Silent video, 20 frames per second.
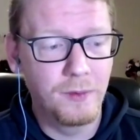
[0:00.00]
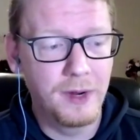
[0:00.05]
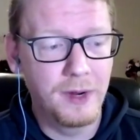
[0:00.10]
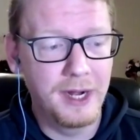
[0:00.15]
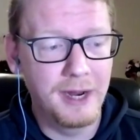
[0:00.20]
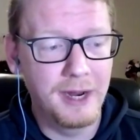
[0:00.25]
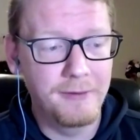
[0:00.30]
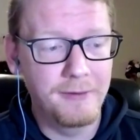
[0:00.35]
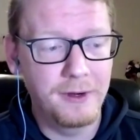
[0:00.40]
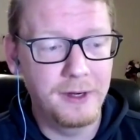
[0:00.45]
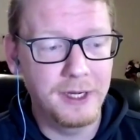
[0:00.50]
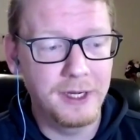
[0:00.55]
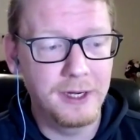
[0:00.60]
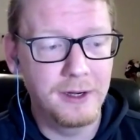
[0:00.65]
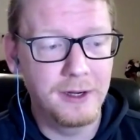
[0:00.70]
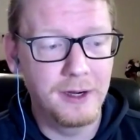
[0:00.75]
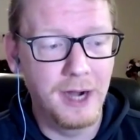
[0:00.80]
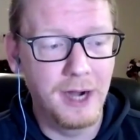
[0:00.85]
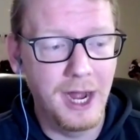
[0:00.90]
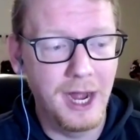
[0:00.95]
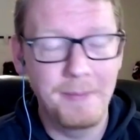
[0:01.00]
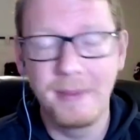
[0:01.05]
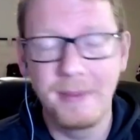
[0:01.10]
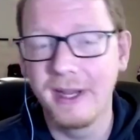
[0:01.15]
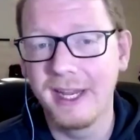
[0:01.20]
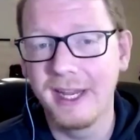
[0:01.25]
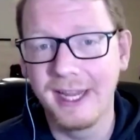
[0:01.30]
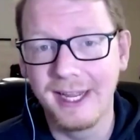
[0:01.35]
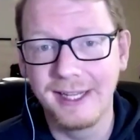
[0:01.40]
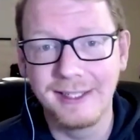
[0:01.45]
whatever you're up
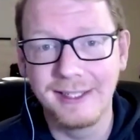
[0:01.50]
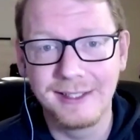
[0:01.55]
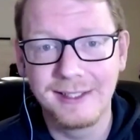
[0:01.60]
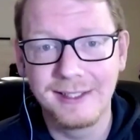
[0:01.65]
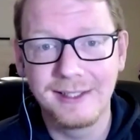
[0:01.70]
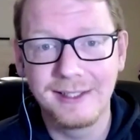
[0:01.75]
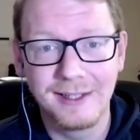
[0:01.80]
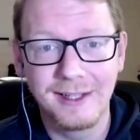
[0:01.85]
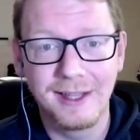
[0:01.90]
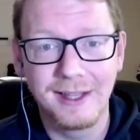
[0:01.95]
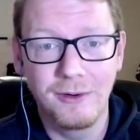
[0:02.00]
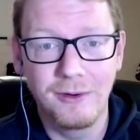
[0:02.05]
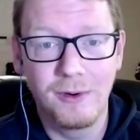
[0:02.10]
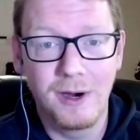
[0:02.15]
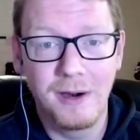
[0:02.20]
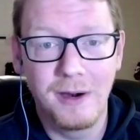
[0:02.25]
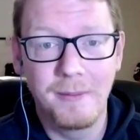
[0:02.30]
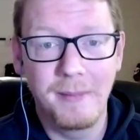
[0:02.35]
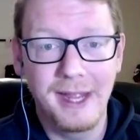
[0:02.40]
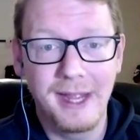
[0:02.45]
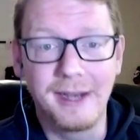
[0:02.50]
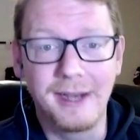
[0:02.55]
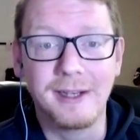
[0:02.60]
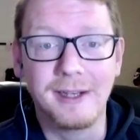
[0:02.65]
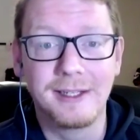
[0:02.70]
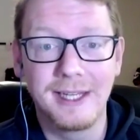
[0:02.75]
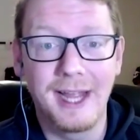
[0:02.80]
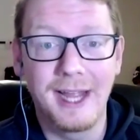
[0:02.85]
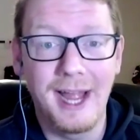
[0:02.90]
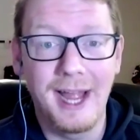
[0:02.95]
against, you are meant
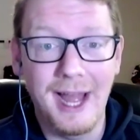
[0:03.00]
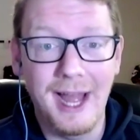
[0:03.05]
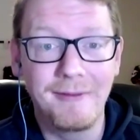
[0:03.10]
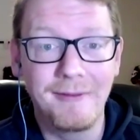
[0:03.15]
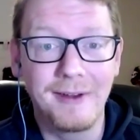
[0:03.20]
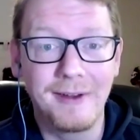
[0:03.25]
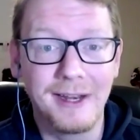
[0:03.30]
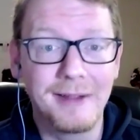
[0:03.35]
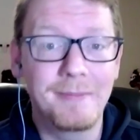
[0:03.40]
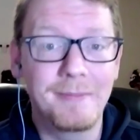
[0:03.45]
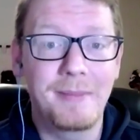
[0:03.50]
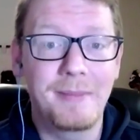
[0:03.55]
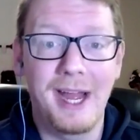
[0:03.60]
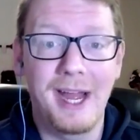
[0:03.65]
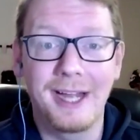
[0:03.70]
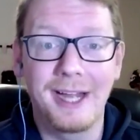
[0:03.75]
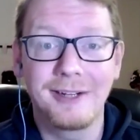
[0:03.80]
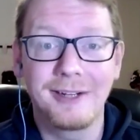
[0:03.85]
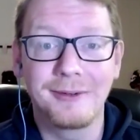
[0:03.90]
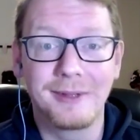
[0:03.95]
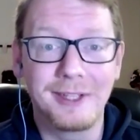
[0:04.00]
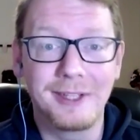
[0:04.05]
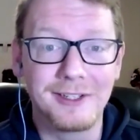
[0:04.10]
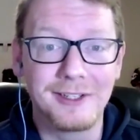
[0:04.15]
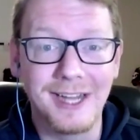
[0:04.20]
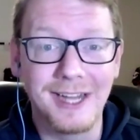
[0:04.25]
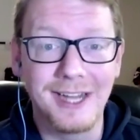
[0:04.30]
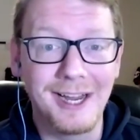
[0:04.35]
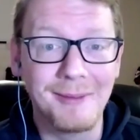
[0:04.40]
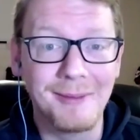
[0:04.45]
to have an impact with
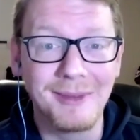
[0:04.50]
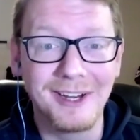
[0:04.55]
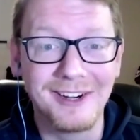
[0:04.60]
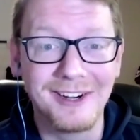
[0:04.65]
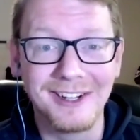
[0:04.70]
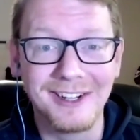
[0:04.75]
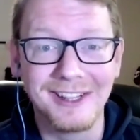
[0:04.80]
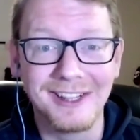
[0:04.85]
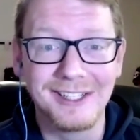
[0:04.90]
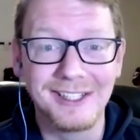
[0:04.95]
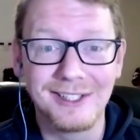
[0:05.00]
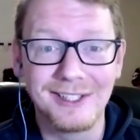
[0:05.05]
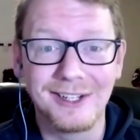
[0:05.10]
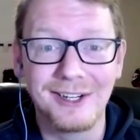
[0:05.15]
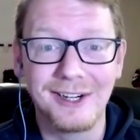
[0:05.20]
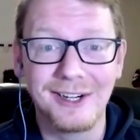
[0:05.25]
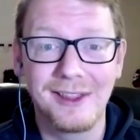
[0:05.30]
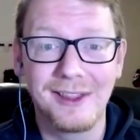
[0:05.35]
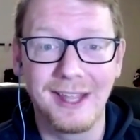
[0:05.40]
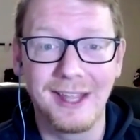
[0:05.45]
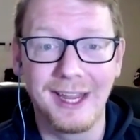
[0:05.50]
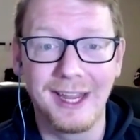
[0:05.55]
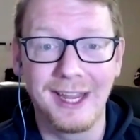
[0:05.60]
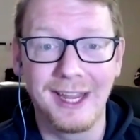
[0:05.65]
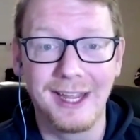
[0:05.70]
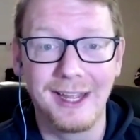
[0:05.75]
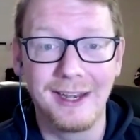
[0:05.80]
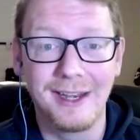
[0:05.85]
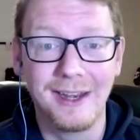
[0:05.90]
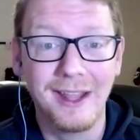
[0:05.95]
your time here on this earth.
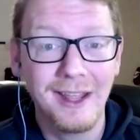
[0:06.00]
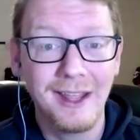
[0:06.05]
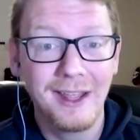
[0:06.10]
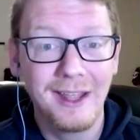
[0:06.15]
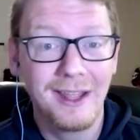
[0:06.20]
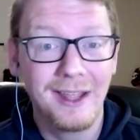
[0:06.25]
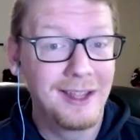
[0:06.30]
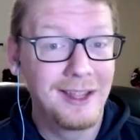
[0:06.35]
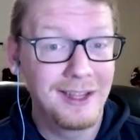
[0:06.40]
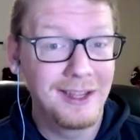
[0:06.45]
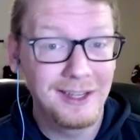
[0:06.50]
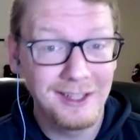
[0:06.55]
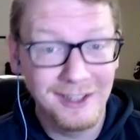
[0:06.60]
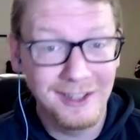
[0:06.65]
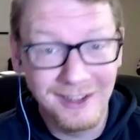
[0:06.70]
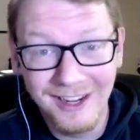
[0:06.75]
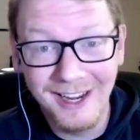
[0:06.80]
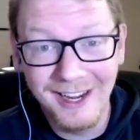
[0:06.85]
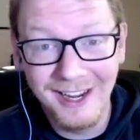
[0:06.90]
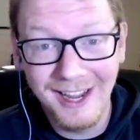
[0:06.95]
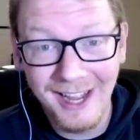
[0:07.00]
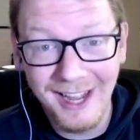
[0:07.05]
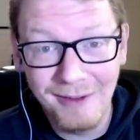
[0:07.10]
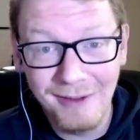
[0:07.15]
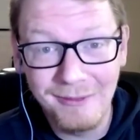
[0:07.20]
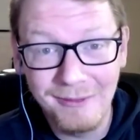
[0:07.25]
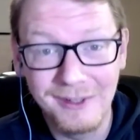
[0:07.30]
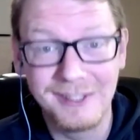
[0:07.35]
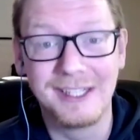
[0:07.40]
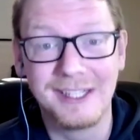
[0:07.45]
And you're going to
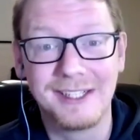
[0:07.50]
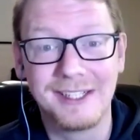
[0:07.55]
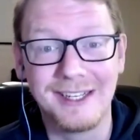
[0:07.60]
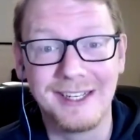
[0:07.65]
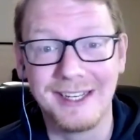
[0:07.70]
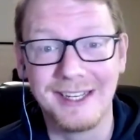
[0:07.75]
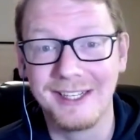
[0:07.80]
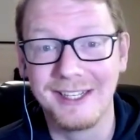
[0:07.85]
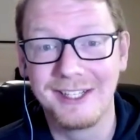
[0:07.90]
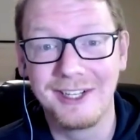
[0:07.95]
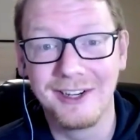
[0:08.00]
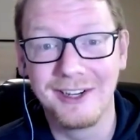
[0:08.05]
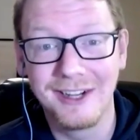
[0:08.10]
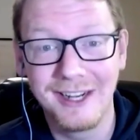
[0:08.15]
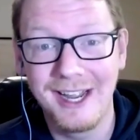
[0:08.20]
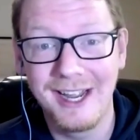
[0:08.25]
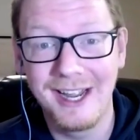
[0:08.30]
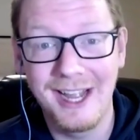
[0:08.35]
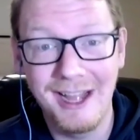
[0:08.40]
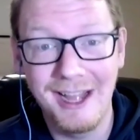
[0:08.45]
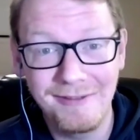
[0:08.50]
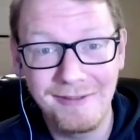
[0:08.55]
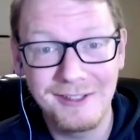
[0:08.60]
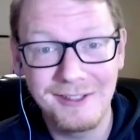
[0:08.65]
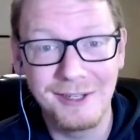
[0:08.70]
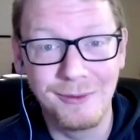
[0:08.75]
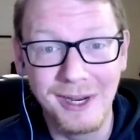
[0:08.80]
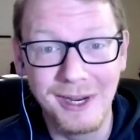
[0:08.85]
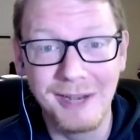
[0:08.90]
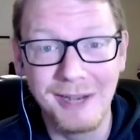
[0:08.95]
have resistance. You're going to have
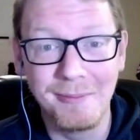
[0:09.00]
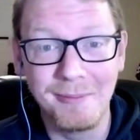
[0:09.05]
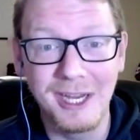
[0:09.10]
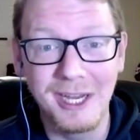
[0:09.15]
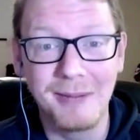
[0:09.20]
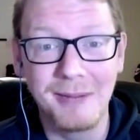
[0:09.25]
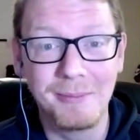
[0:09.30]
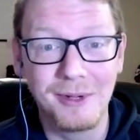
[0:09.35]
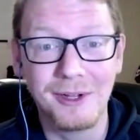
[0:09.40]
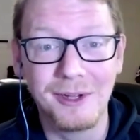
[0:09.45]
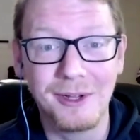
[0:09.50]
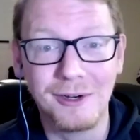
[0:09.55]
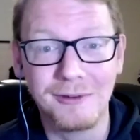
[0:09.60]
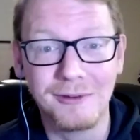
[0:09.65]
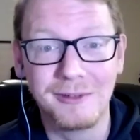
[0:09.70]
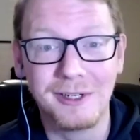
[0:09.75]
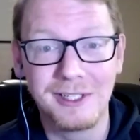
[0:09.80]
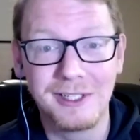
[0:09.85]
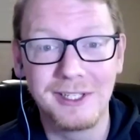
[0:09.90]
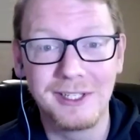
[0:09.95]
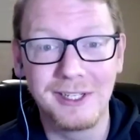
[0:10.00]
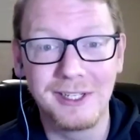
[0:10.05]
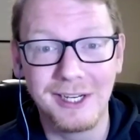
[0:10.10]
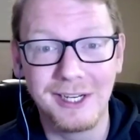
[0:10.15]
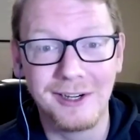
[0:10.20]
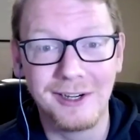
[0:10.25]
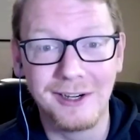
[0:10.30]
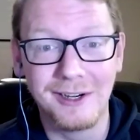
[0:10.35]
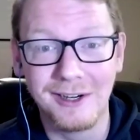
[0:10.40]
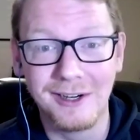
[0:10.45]
to win people over to
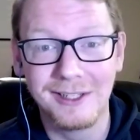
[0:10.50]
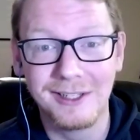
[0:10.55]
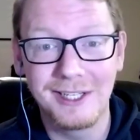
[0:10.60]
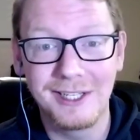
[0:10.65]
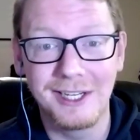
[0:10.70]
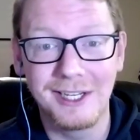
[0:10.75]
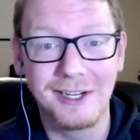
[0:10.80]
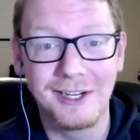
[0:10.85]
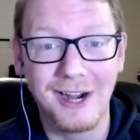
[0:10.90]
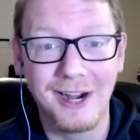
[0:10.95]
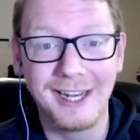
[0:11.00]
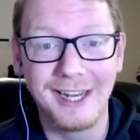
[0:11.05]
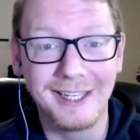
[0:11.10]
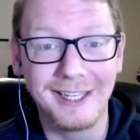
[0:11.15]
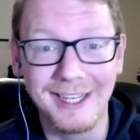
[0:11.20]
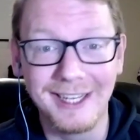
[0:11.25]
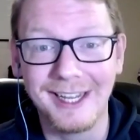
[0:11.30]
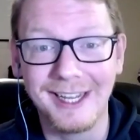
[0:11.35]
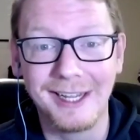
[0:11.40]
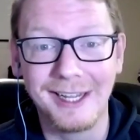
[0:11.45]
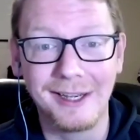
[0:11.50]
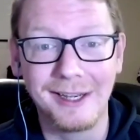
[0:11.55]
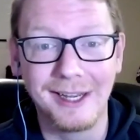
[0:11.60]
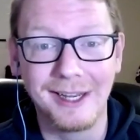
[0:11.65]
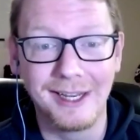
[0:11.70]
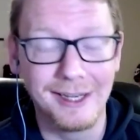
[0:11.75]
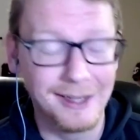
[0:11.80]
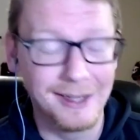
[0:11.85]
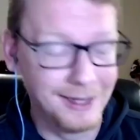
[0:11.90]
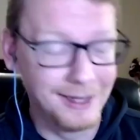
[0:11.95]
your idea.
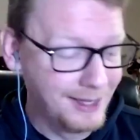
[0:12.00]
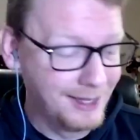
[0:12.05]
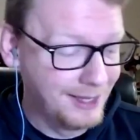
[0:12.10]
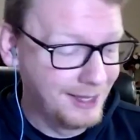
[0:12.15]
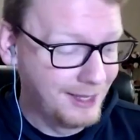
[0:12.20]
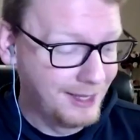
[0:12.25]
And